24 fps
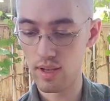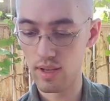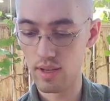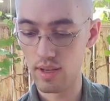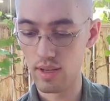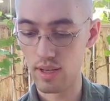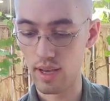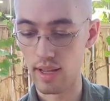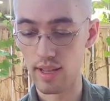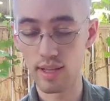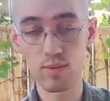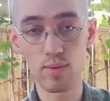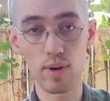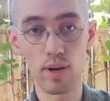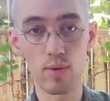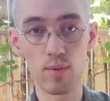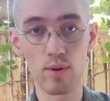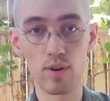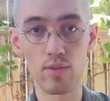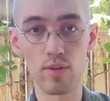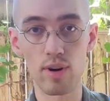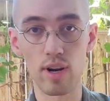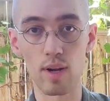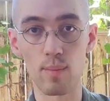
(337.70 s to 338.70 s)
yeah, that's why I
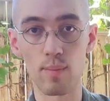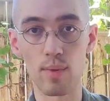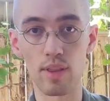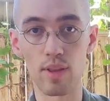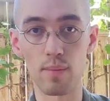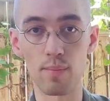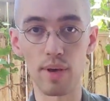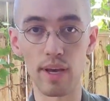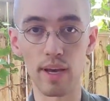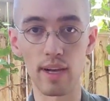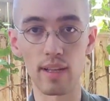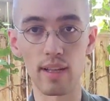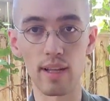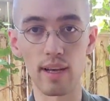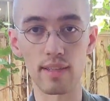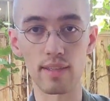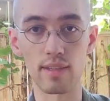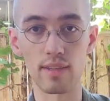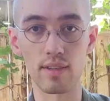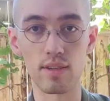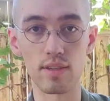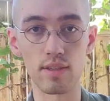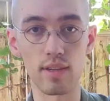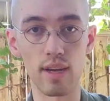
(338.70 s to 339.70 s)
wouldn't recommend the Bakelites.
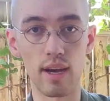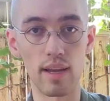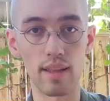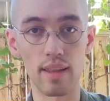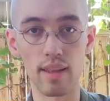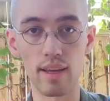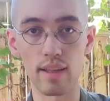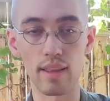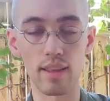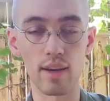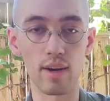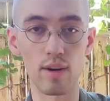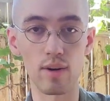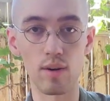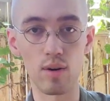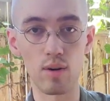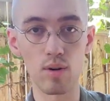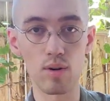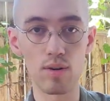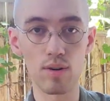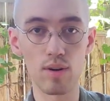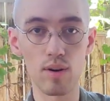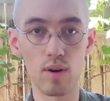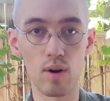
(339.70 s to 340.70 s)
It's just, I think they're
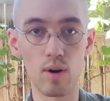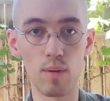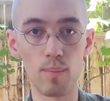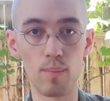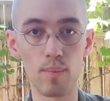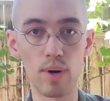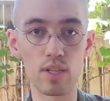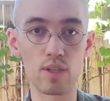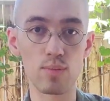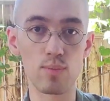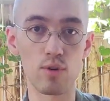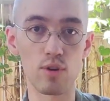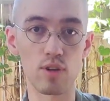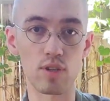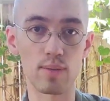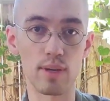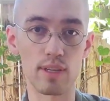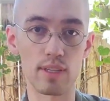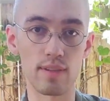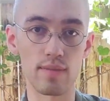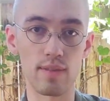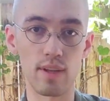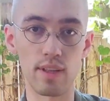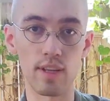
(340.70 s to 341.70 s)
much more
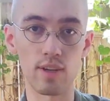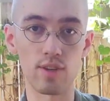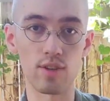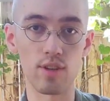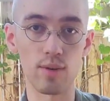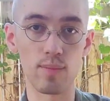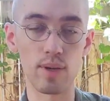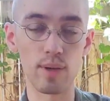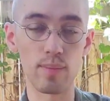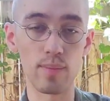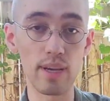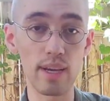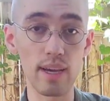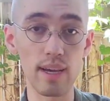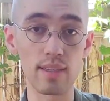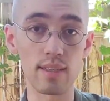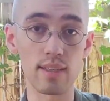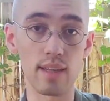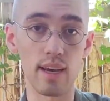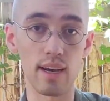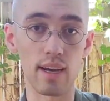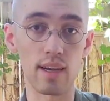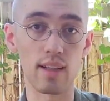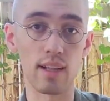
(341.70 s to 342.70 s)
expensive than they should be because
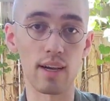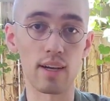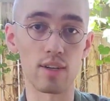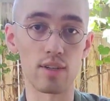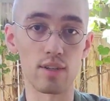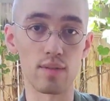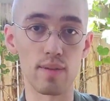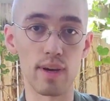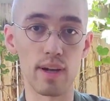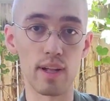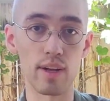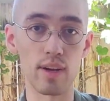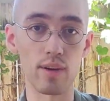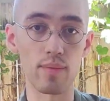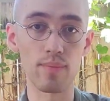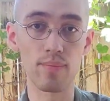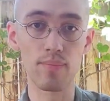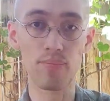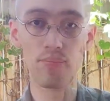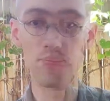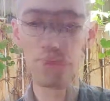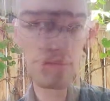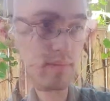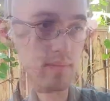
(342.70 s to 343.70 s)
of that collector's value.
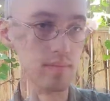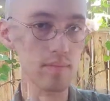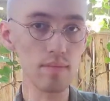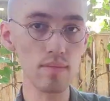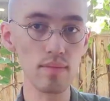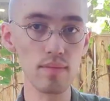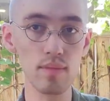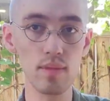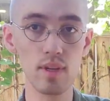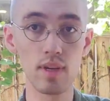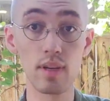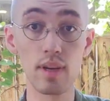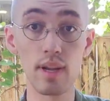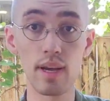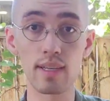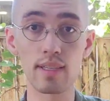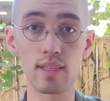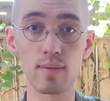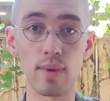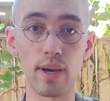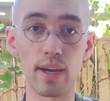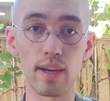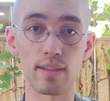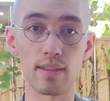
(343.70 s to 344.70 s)

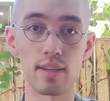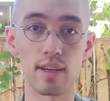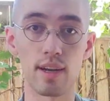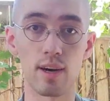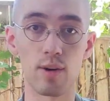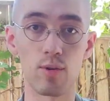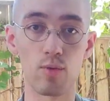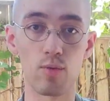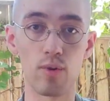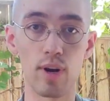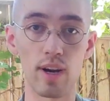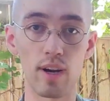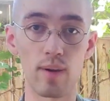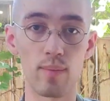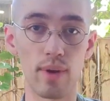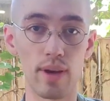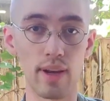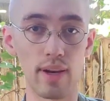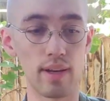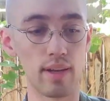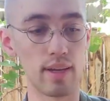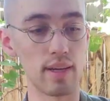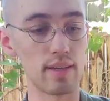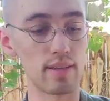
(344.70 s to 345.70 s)
Next magazine I would
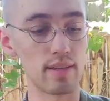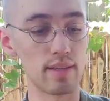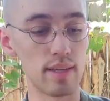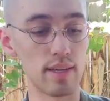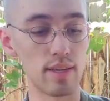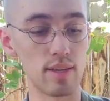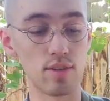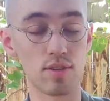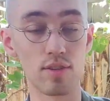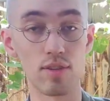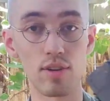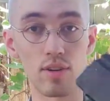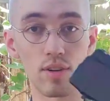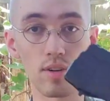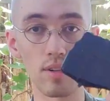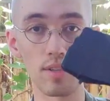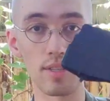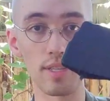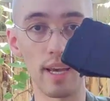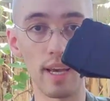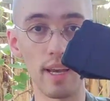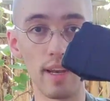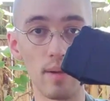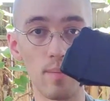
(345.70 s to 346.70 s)
recommend is the Circle
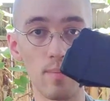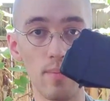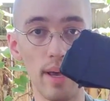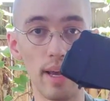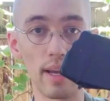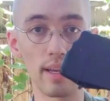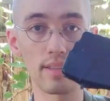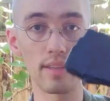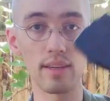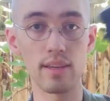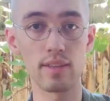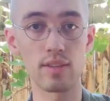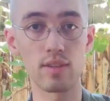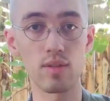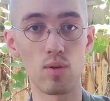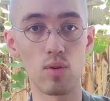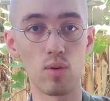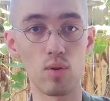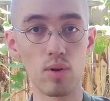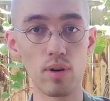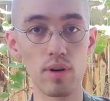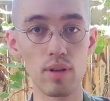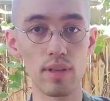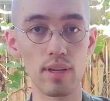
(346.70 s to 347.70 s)
10 magazines
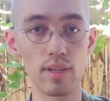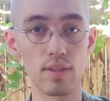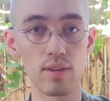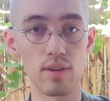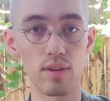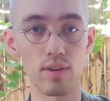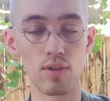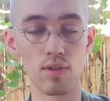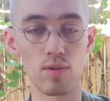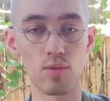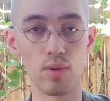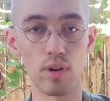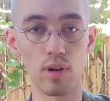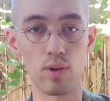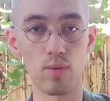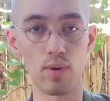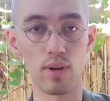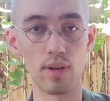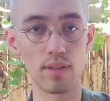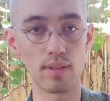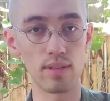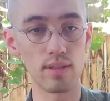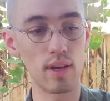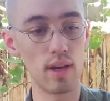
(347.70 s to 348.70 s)
or the Circle
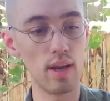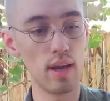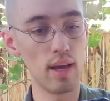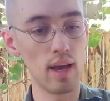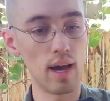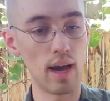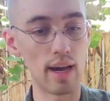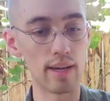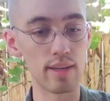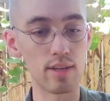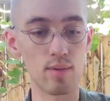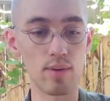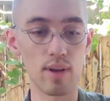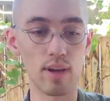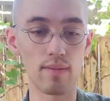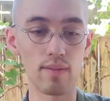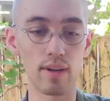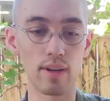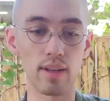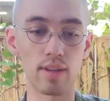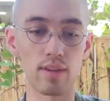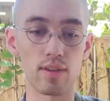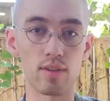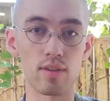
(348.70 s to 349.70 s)
21s. I don't have
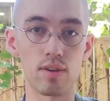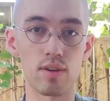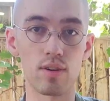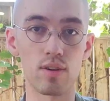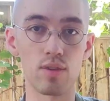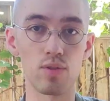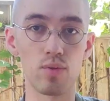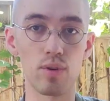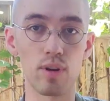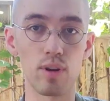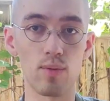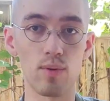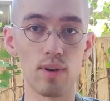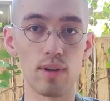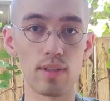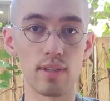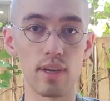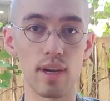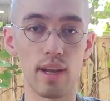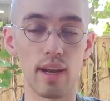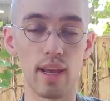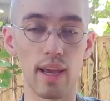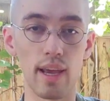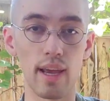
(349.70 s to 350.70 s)
any of the Circle 21s
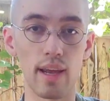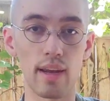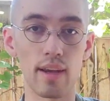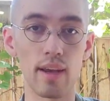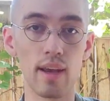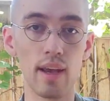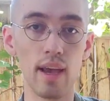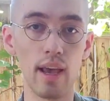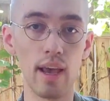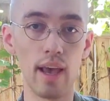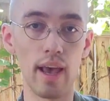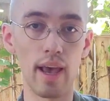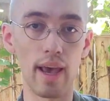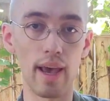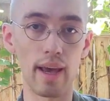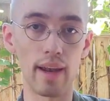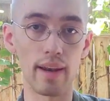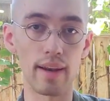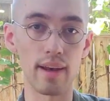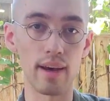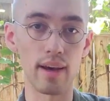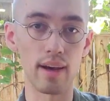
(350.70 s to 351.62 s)
on hand, and